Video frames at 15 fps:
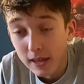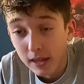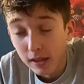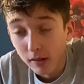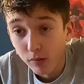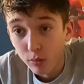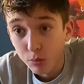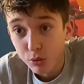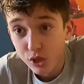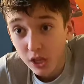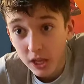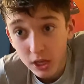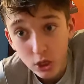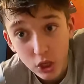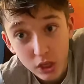group
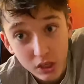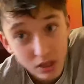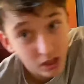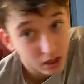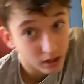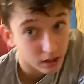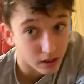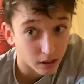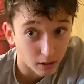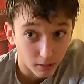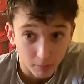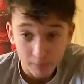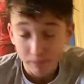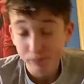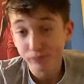stages.
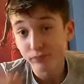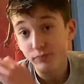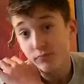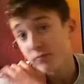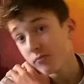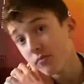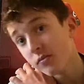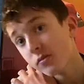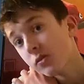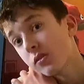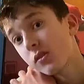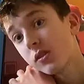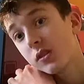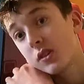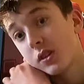Um,
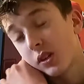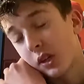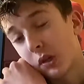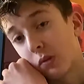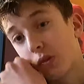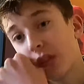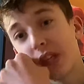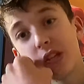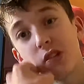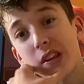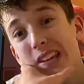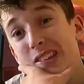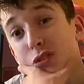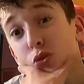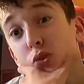you know, he's,
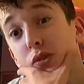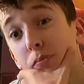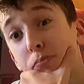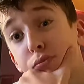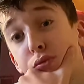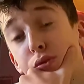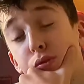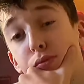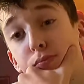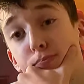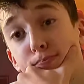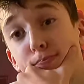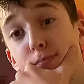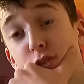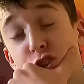he scored in
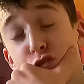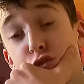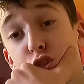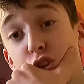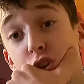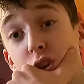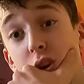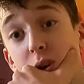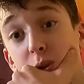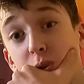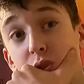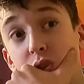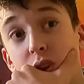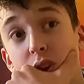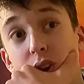crucial
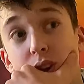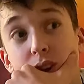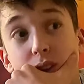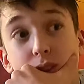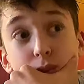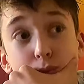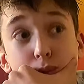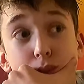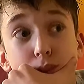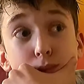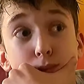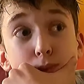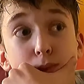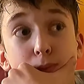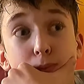goals that we,
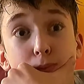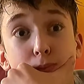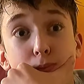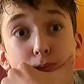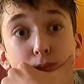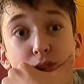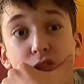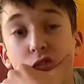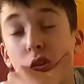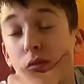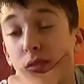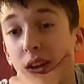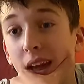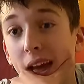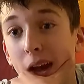we must not
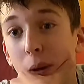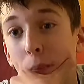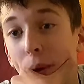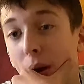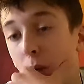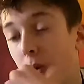forget about.